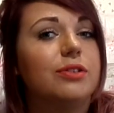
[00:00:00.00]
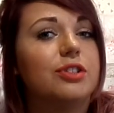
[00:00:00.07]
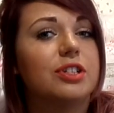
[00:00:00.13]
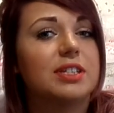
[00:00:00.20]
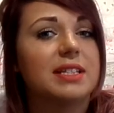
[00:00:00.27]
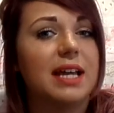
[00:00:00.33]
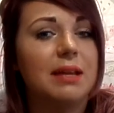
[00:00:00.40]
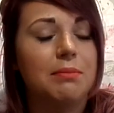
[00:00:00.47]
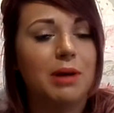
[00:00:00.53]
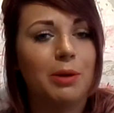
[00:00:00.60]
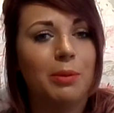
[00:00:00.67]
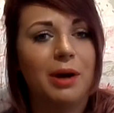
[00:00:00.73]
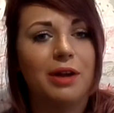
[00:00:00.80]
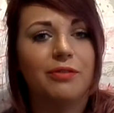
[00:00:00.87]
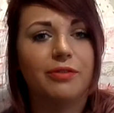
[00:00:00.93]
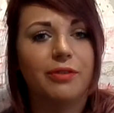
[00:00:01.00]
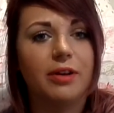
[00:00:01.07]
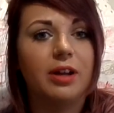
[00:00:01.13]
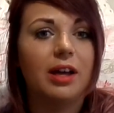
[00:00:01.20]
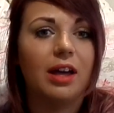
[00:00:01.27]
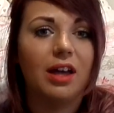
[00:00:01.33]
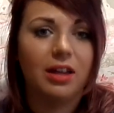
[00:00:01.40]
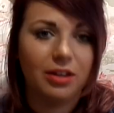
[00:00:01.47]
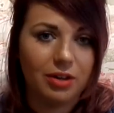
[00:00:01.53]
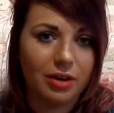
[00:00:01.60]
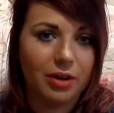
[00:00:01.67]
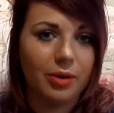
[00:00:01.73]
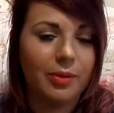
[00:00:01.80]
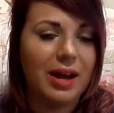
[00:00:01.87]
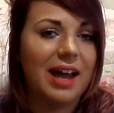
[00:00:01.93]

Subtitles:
just take my word for it and go,